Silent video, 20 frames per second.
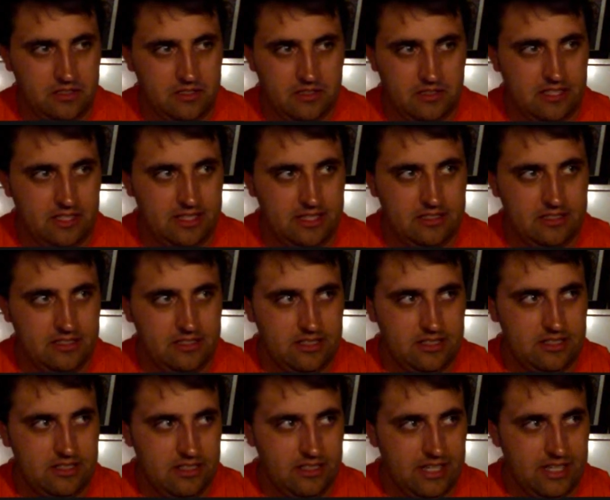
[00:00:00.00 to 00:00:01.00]
he's
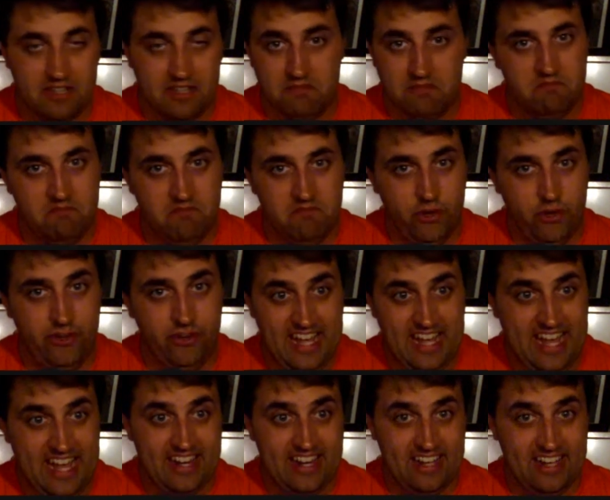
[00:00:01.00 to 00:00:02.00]
just like, "You're an
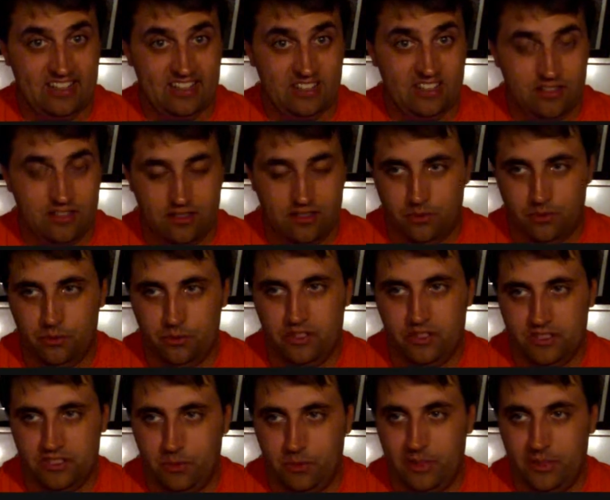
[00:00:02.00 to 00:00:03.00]
idiot," and
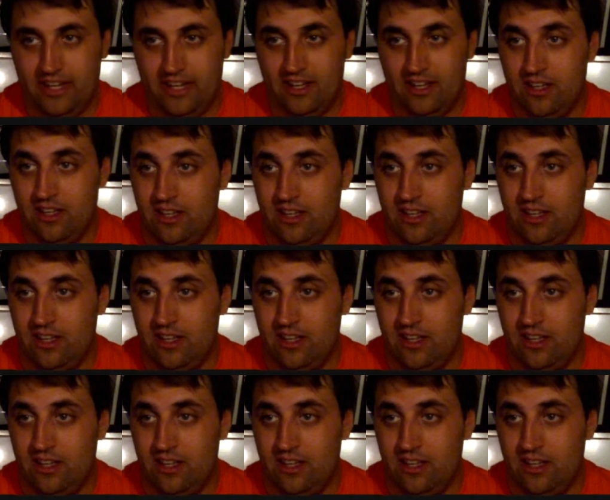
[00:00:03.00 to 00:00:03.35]
walks away.